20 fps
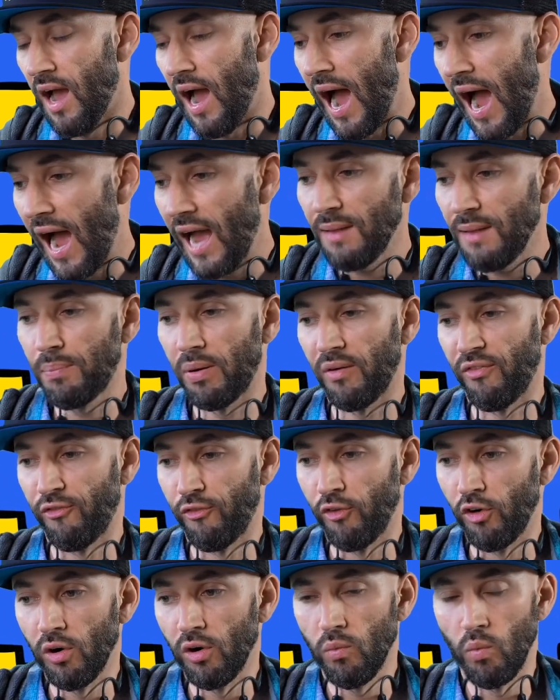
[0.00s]
I
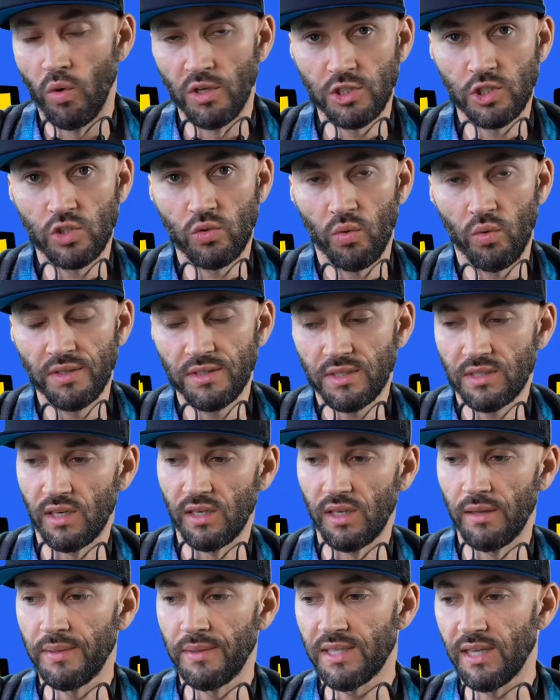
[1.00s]
prefer one stories to
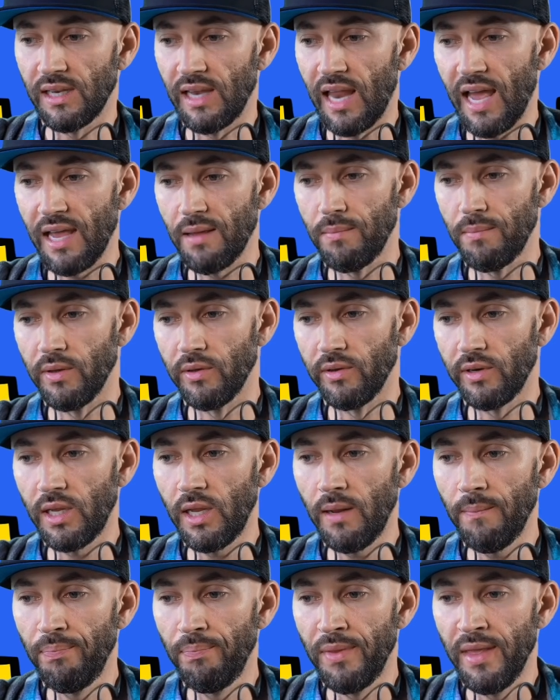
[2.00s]
limit the
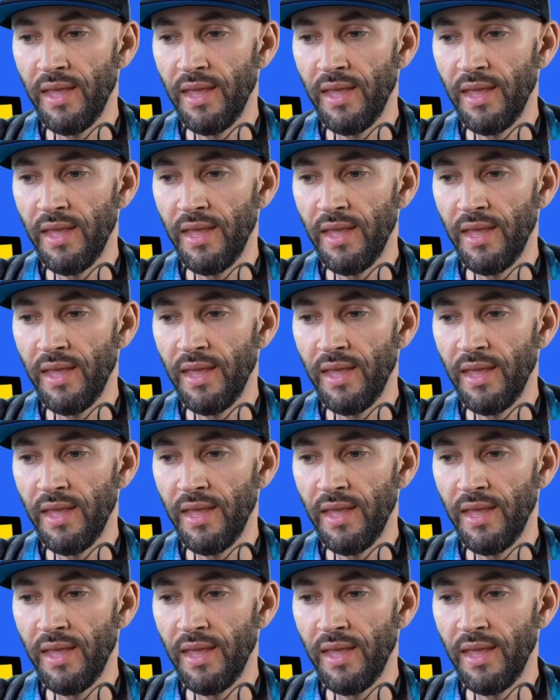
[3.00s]
liability.